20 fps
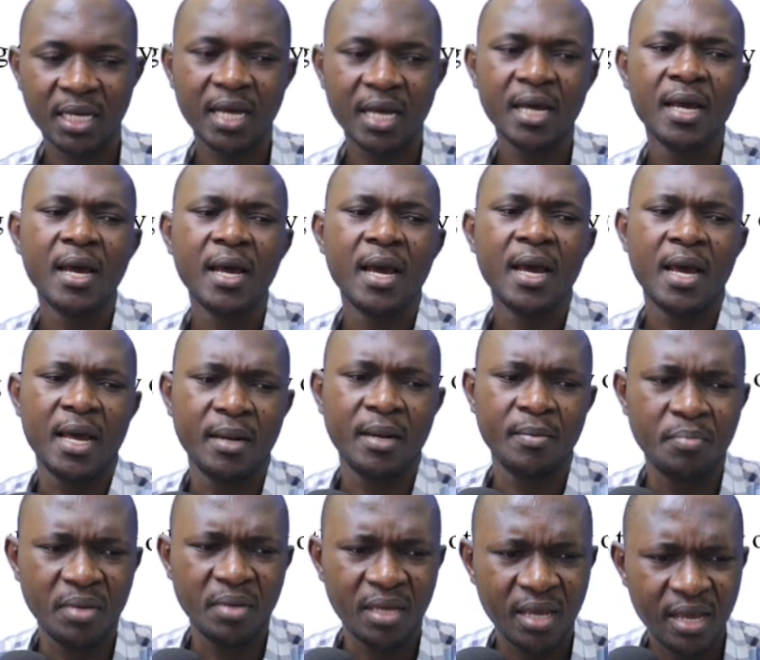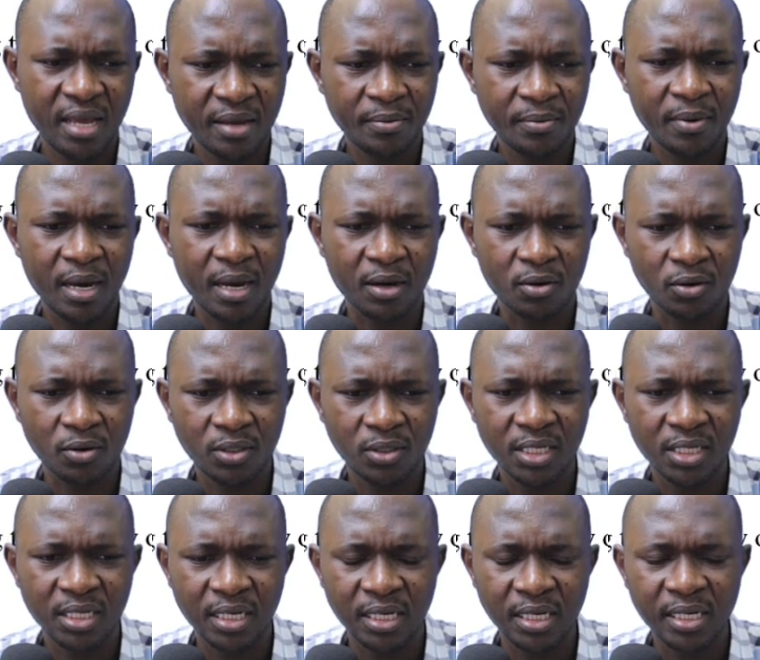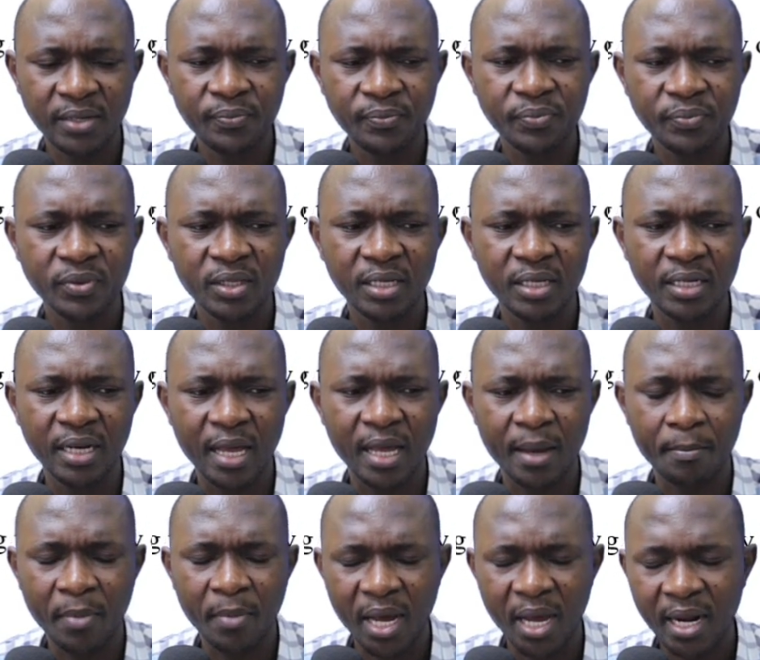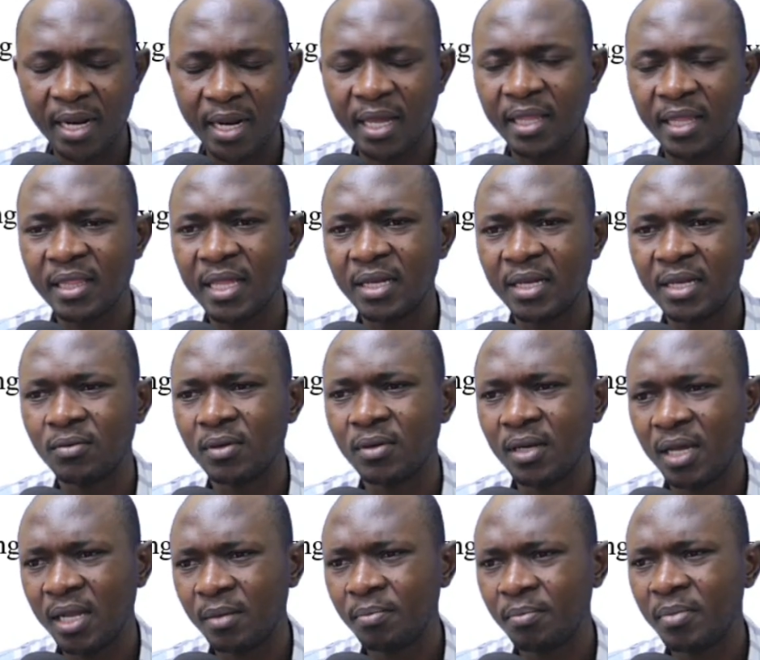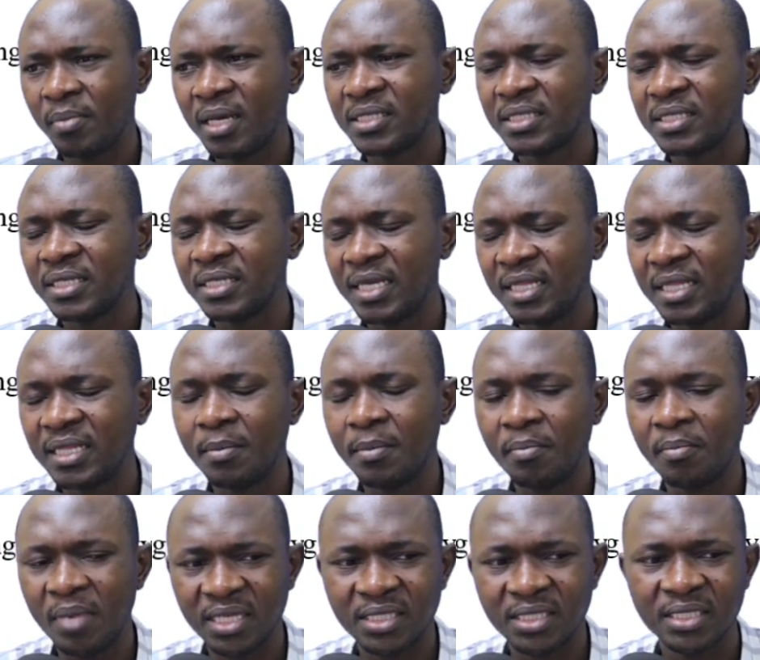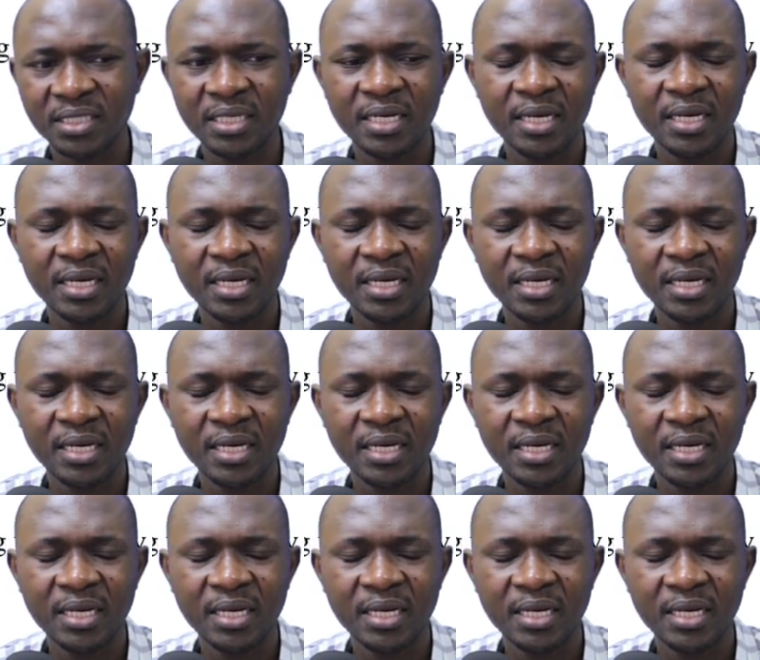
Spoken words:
results. It's about knowing our rights, about caring for other people's rights,